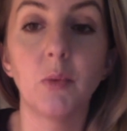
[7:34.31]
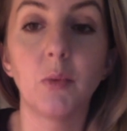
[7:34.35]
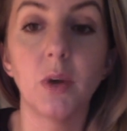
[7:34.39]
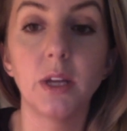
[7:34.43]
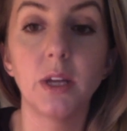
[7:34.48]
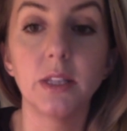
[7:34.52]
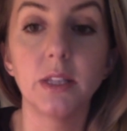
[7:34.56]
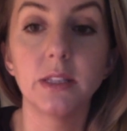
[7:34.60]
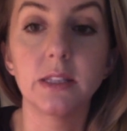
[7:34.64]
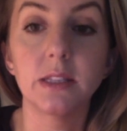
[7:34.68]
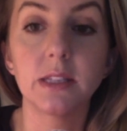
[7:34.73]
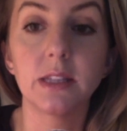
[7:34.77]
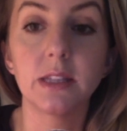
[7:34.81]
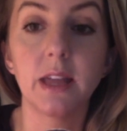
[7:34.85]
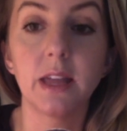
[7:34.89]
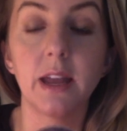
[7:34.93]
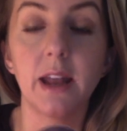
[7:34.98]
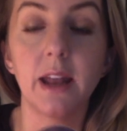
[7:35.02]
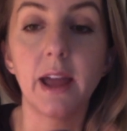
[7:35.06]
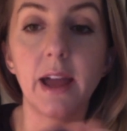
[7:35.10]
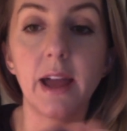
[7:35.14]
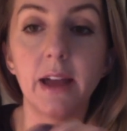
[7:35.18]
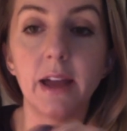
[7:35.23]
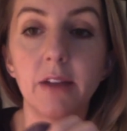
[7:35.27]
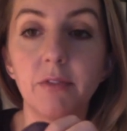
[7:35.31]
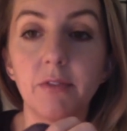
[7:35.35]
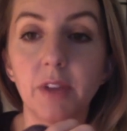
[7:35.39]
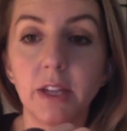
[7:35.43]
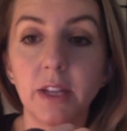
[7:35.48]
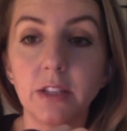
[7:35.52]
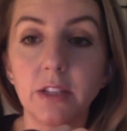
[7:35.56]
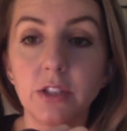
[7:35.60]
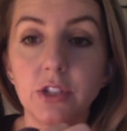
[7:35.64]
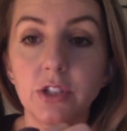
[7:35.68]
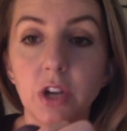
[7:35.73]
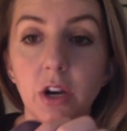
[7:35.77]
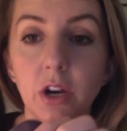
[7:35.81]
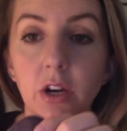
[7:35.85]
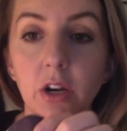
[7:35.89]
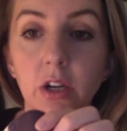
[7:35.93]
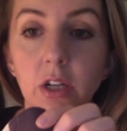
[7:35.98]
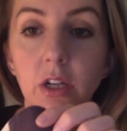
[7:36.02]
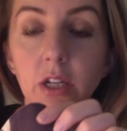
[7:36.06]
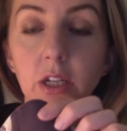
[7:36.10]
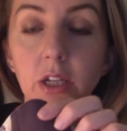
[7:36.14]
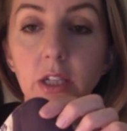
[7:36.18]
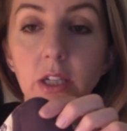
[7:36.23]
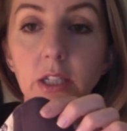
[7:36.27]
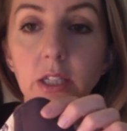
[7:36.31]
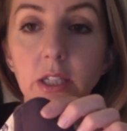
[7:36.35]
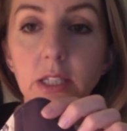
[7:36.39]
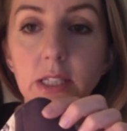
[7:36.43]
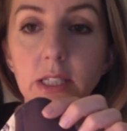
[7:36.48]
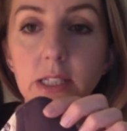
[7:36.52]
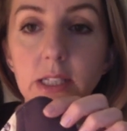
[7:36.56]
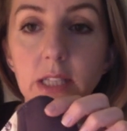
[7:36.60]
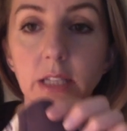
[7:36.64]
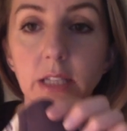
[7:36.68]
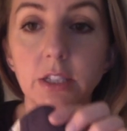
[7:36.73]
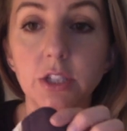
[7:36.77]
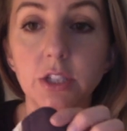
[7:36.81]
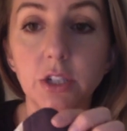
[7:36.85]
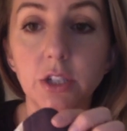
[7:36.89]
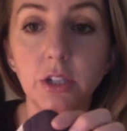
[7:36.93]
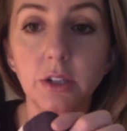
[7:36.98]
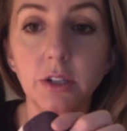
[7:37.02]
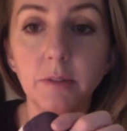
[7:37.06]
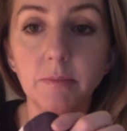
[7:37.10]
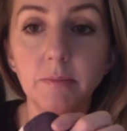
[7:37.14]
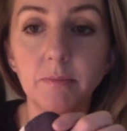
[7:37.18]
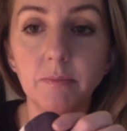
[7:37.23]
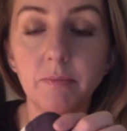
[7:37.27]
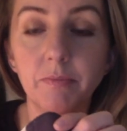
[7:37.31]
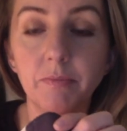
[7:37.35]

ones that have a dark center.